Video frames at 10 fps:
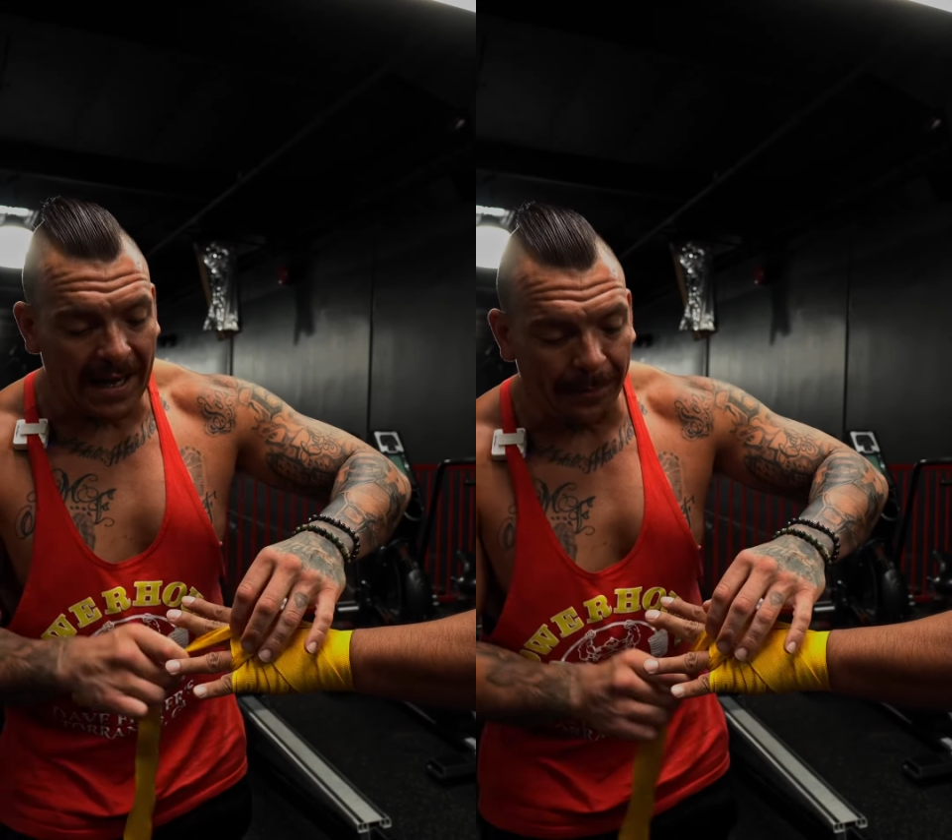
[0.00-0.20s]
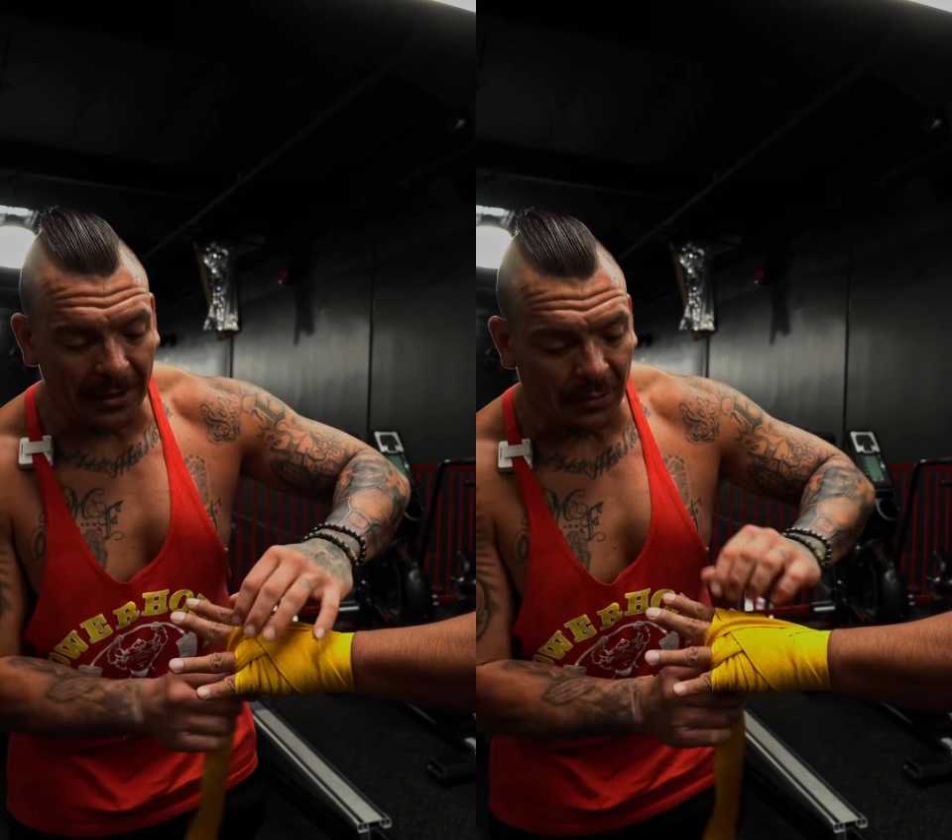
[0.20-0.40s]

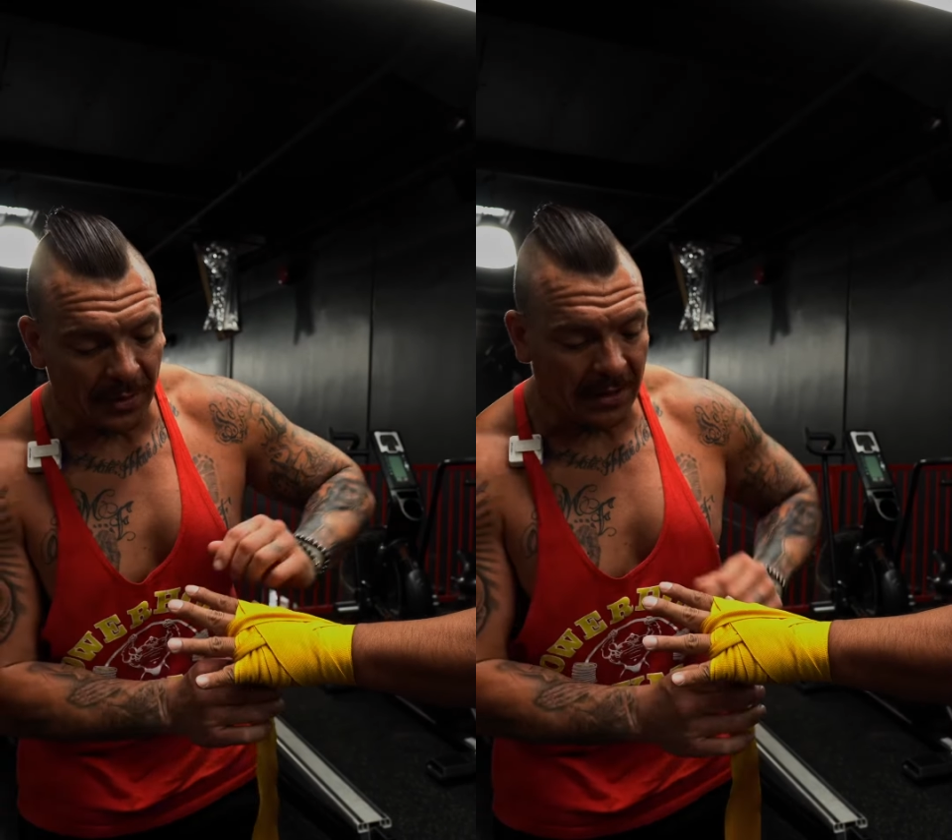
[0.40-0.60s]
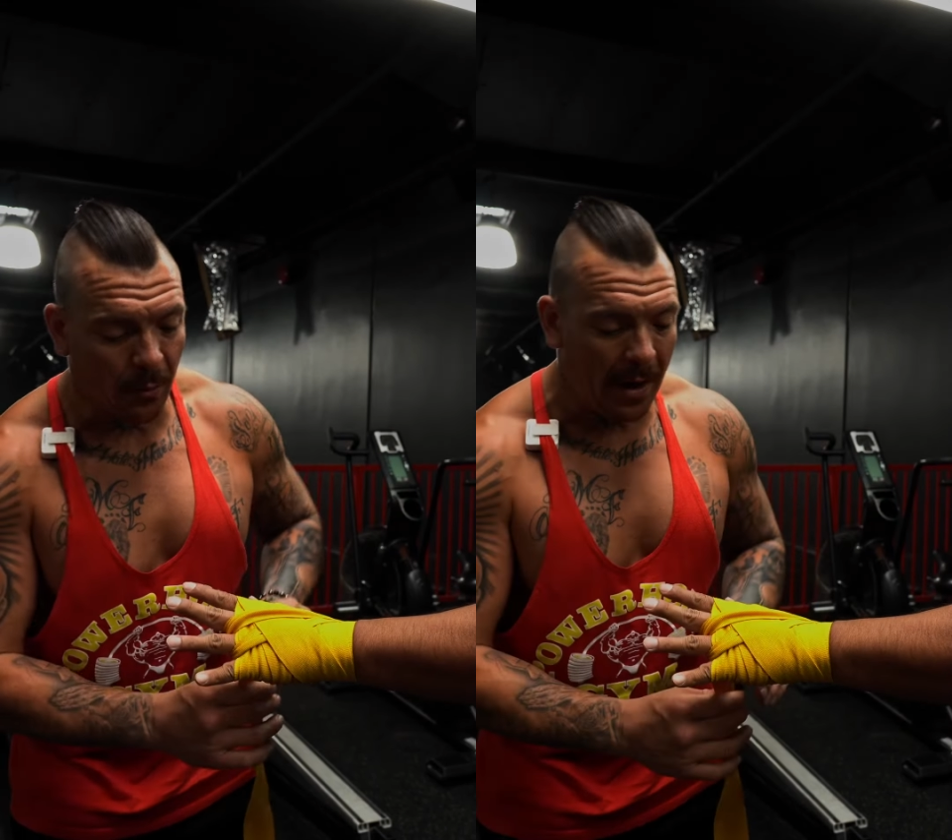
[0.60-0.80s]
in
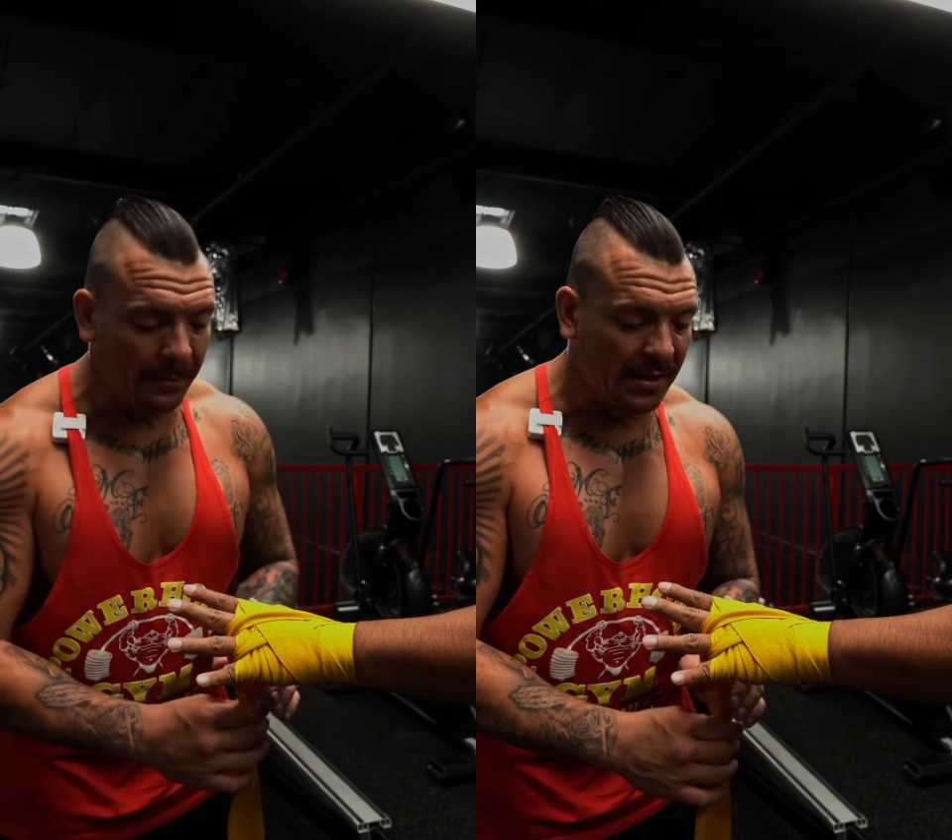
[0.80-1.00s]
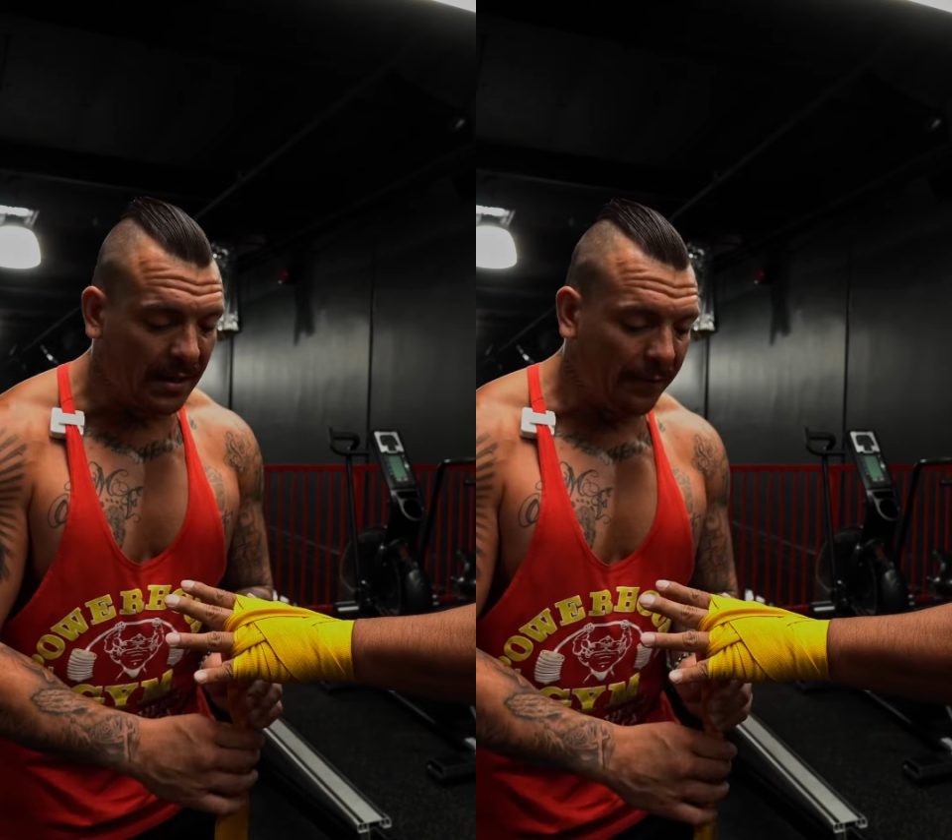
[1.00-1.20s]
between the
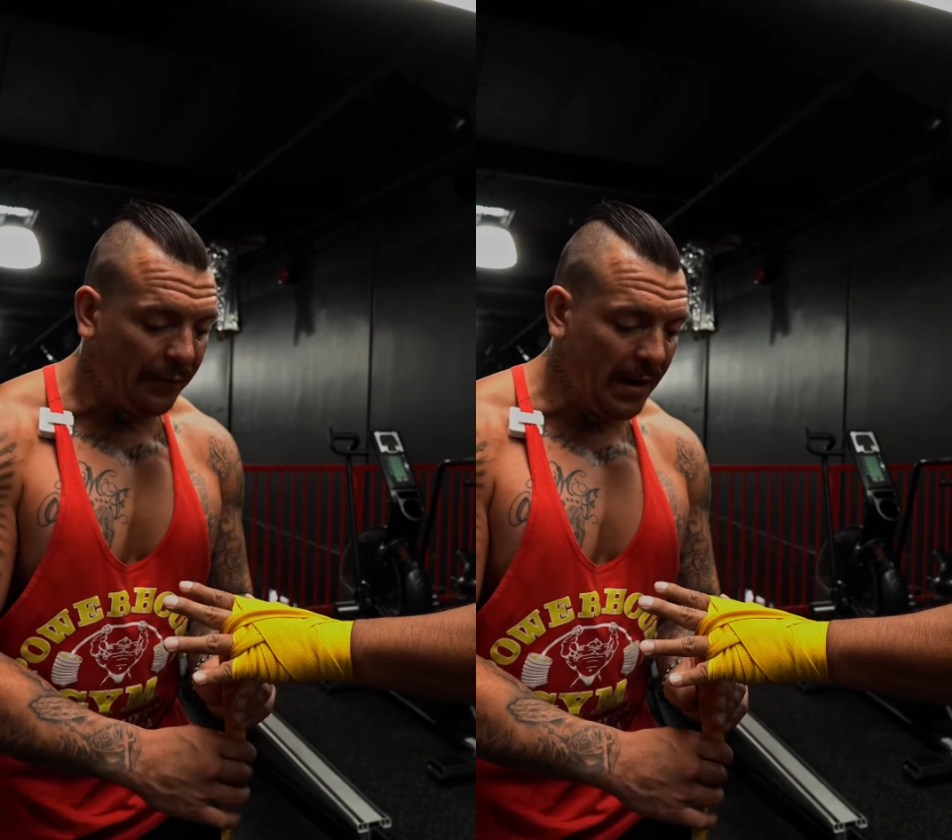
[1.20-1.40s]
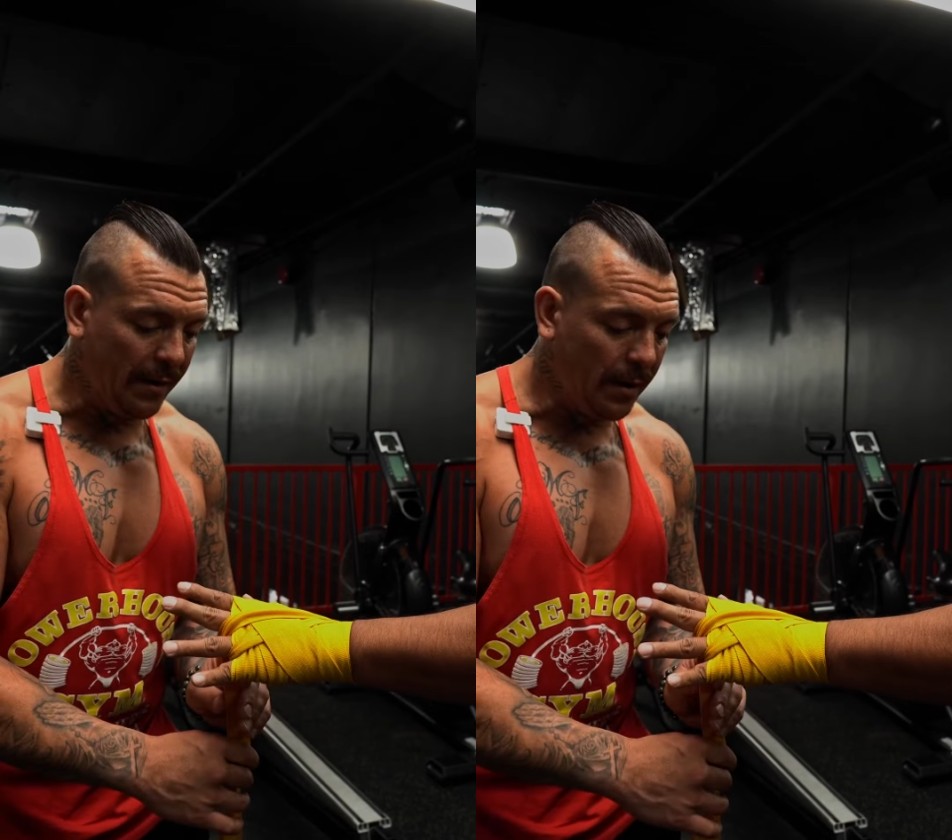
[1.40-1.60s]
webs of the
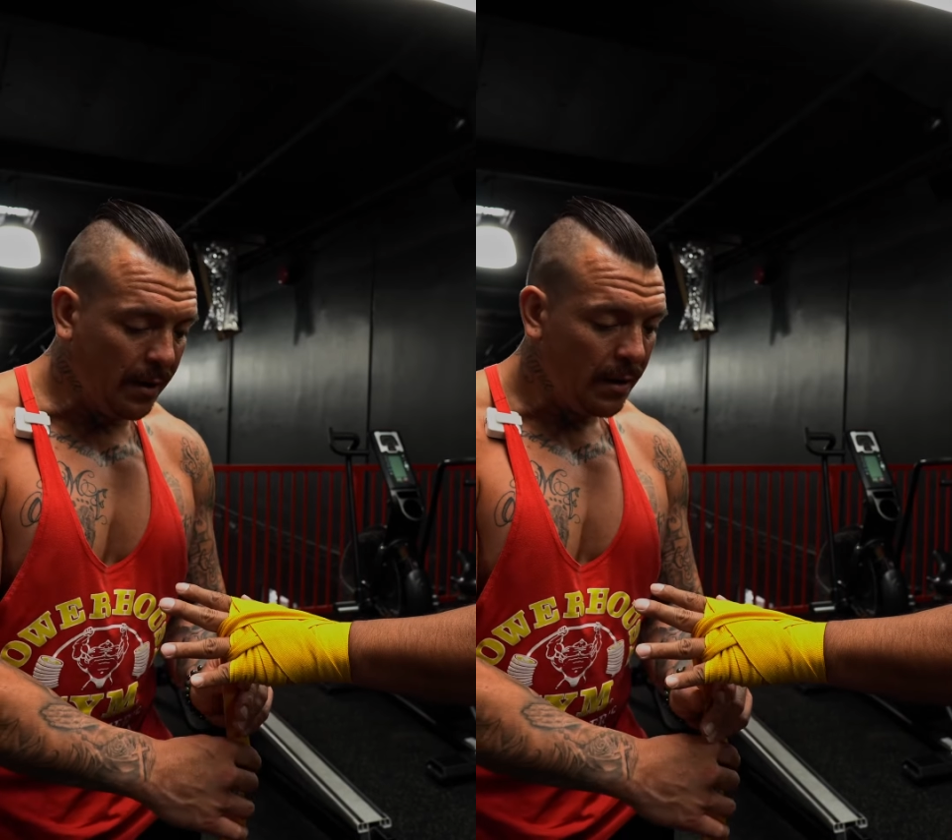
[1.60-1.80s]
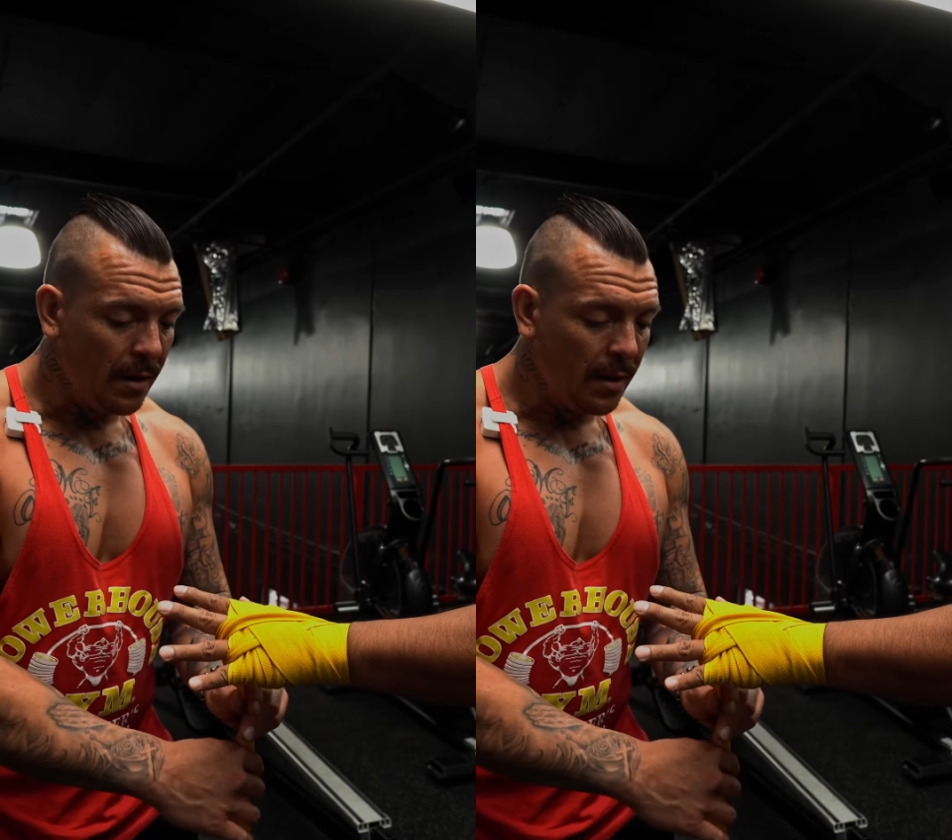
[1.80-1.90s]
finger.